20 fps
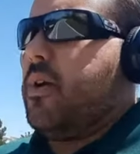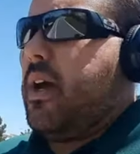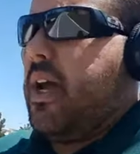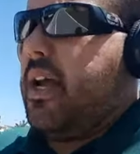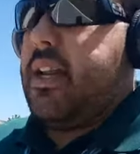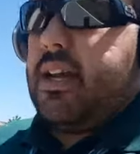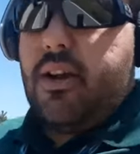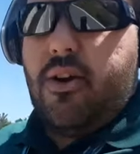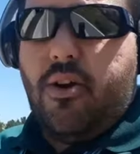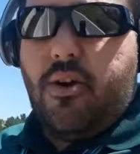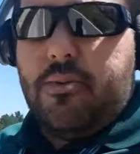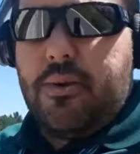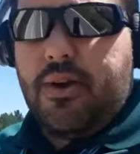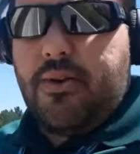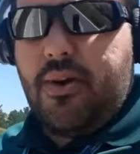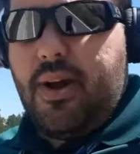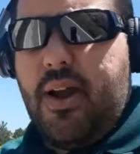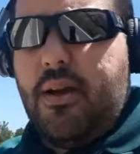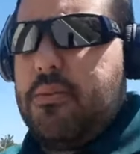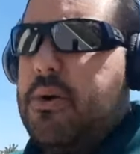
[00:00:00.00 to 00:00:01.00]
add a hermit
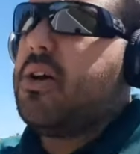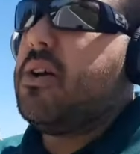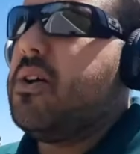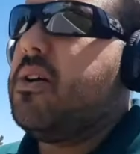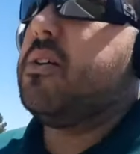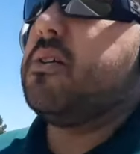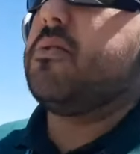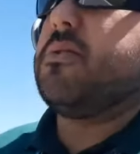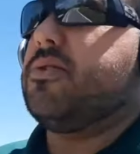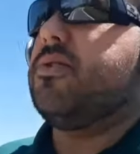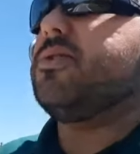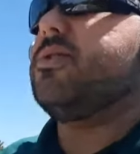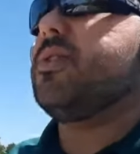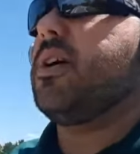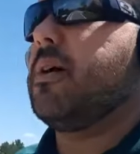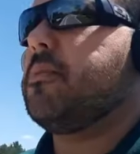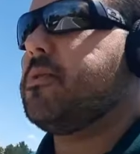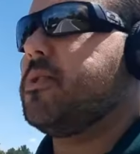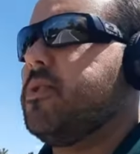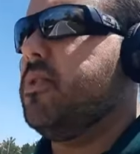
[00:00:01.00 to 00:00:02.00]
crab, which is
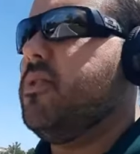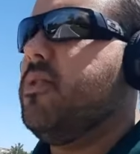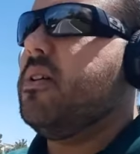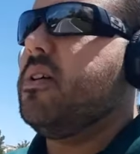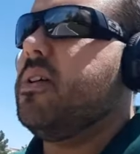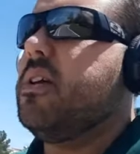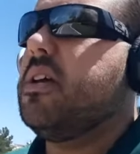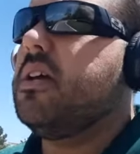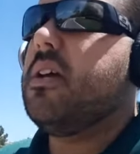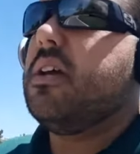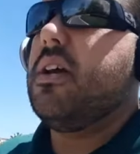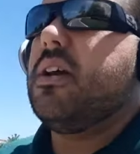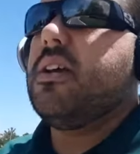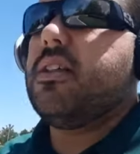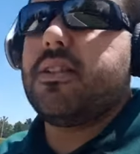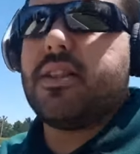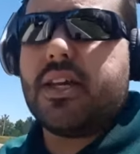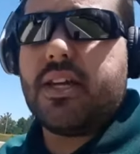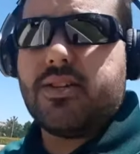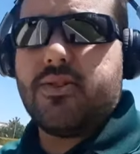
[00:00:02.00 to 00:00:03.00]
optional,
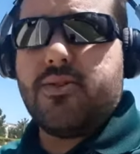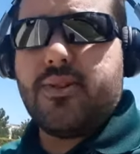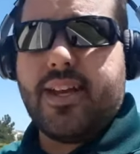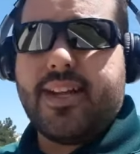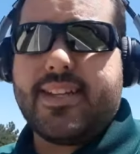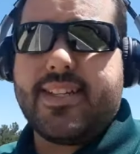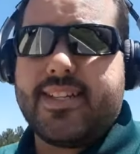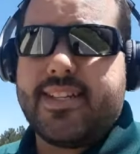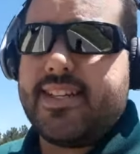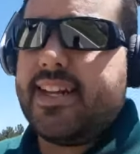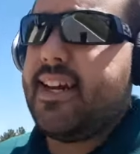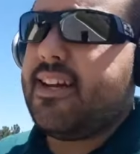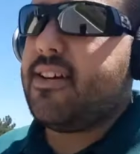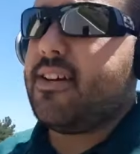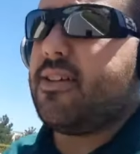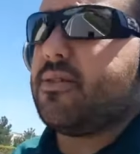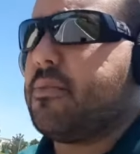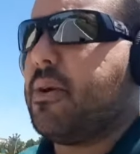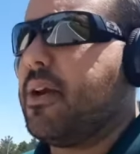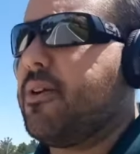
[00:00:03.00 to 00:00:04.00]
they do like to snack on
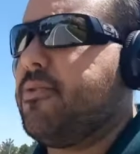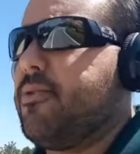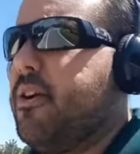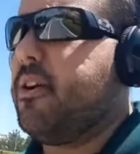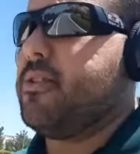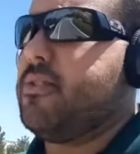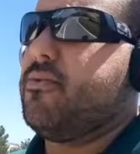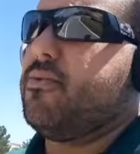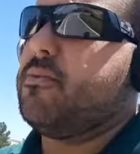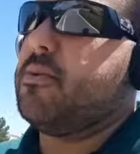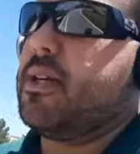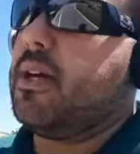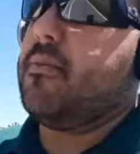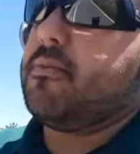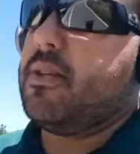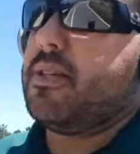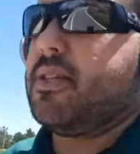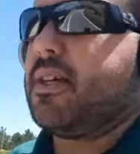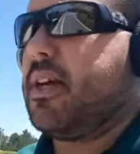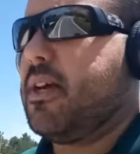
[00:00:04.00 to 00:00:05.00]
the macroalgae from time to
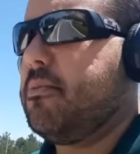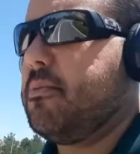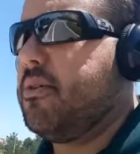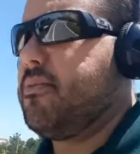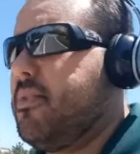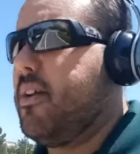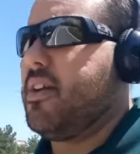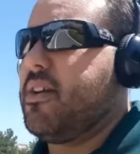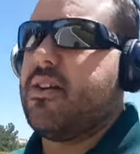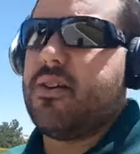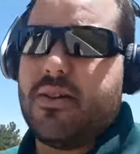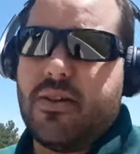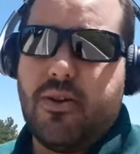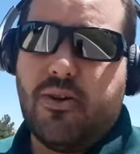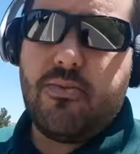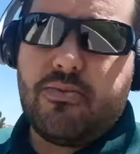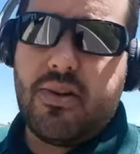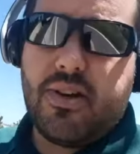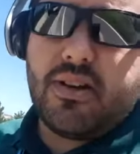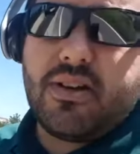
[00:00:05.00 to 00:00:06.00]
time. I find
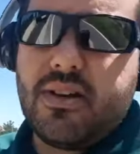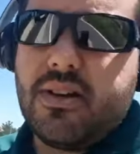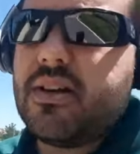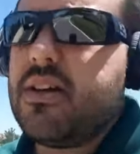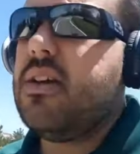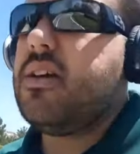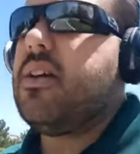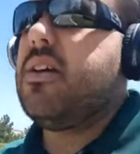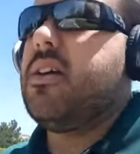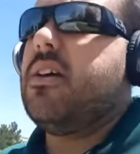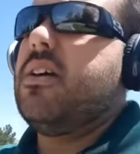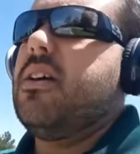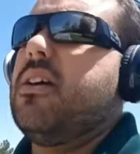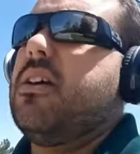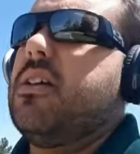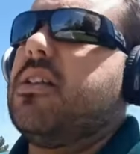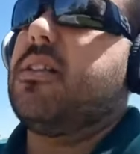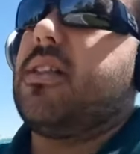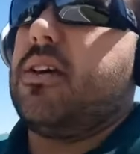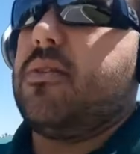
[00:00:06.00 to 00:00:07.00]

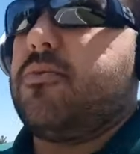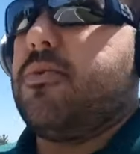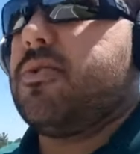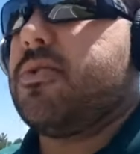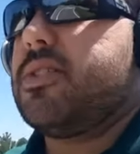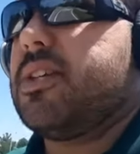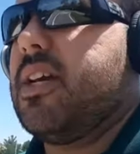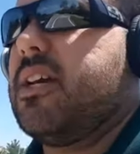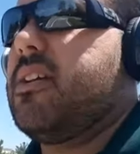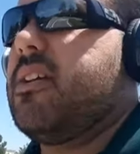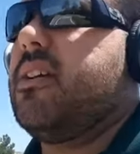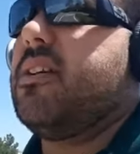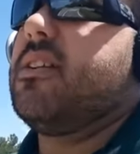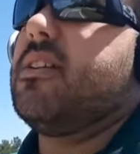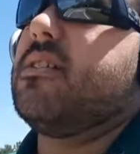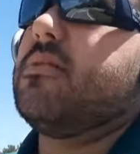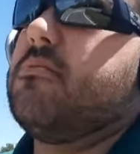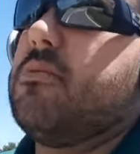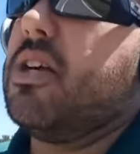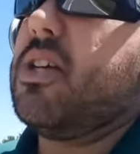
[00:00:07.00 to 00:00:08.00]
Caulerpa, they won't snack on
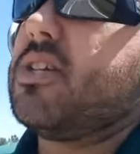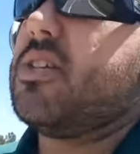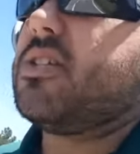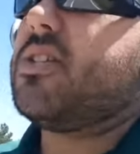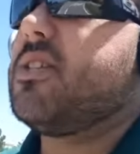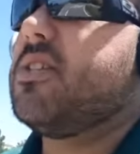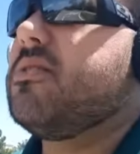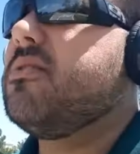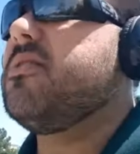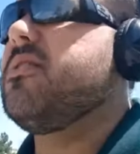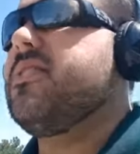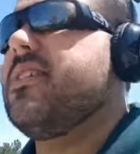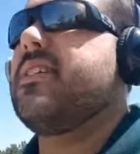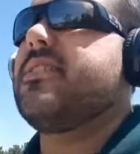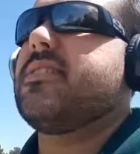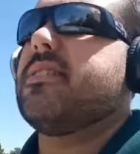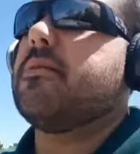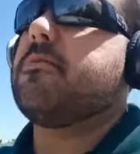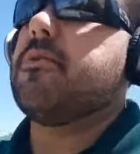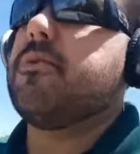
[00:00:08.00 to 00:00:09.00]
as much. We'll eat
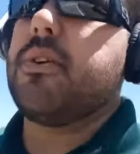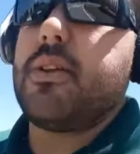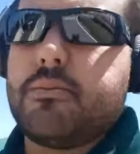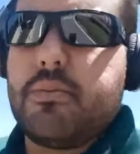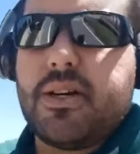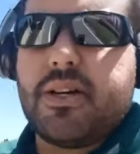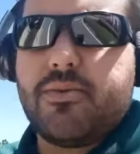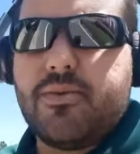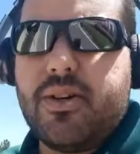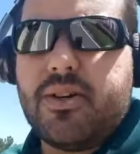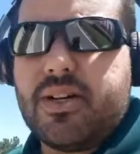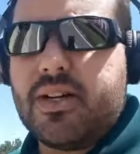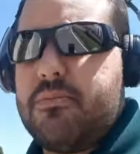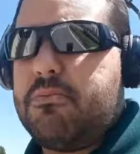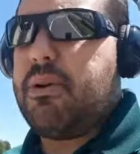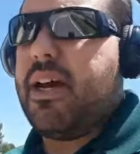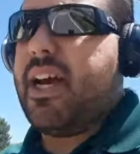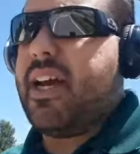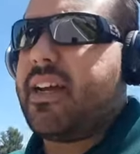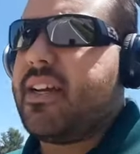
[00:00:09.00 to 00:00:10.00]
some of it, but it will come
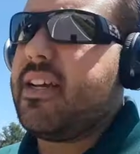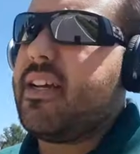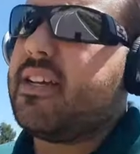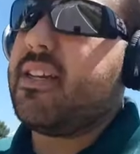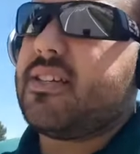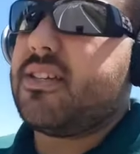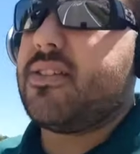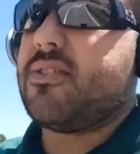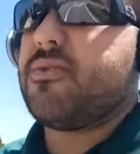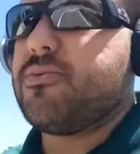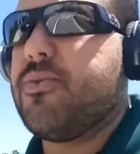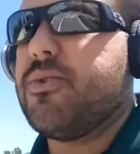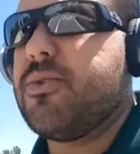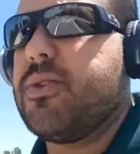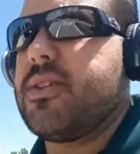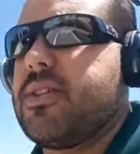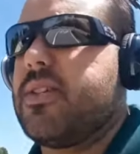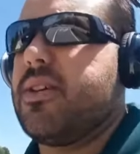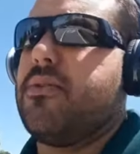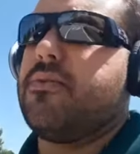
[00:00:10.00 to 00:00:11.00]
back because it'll root
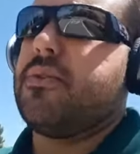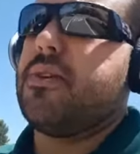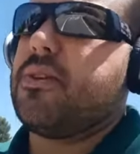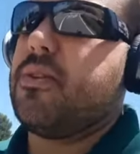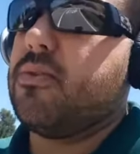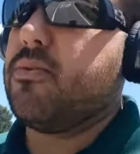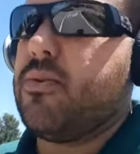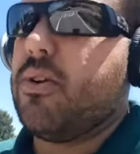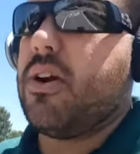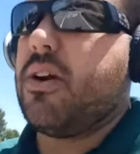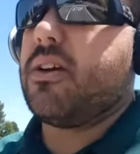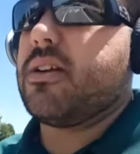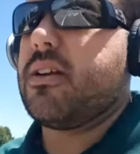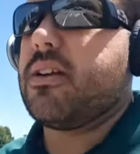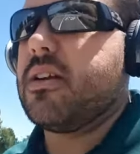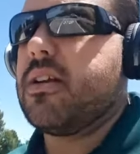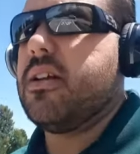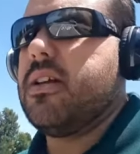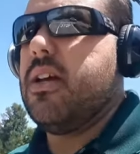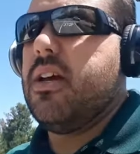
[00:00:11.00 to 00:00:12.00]
itself into the rock
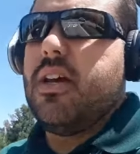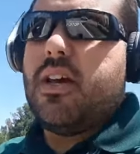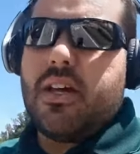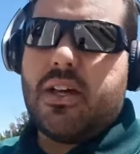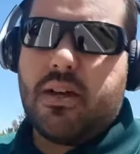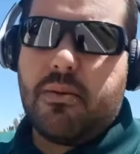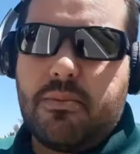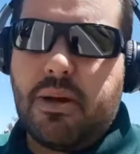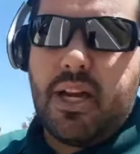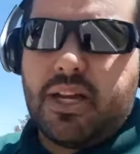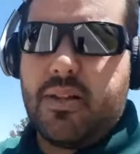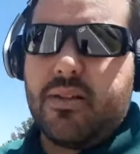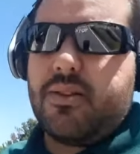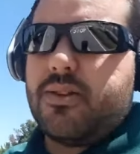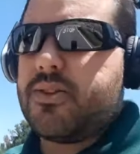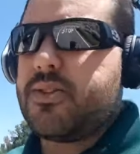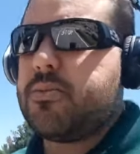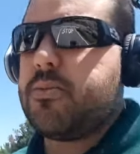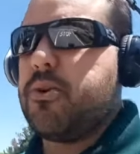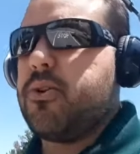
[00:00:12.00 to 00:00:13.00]
and come back in little
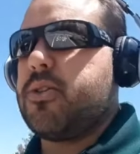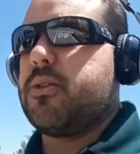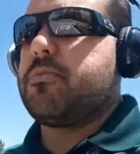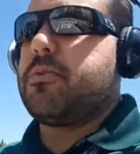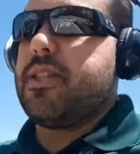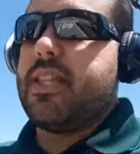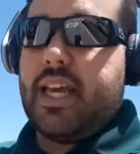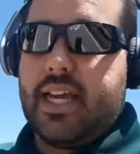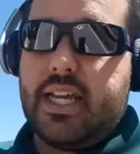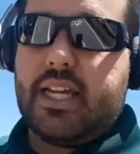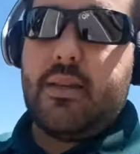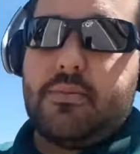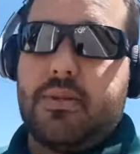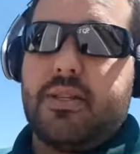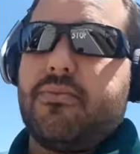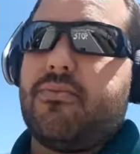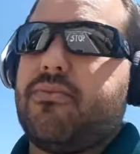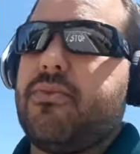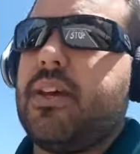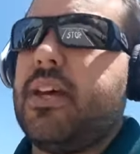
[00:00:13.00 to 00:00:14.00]
spurts, but that keeps them
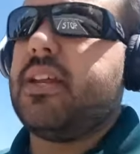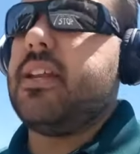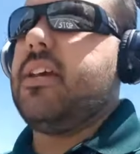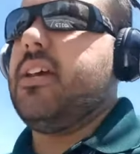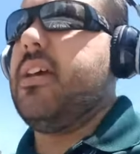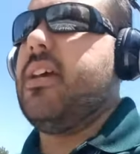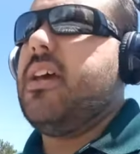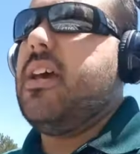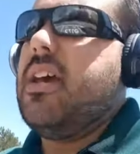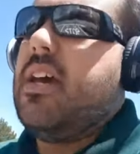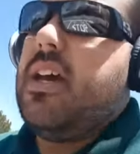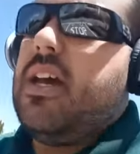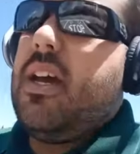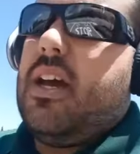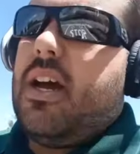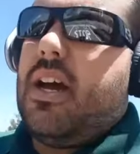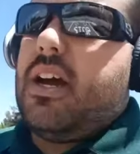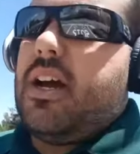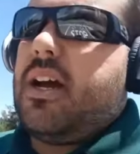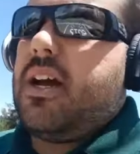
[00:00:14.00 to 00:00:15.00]
fed.
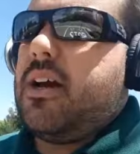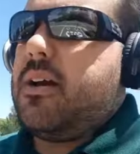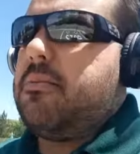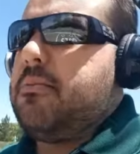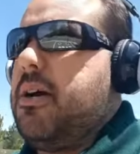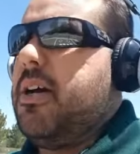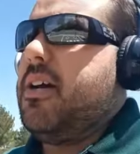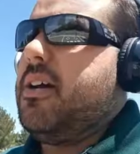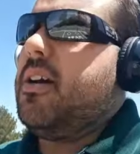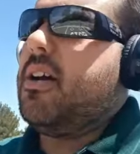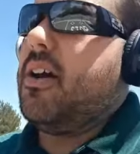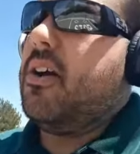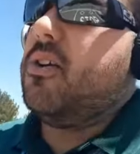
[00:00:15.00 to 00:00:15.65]
Um, I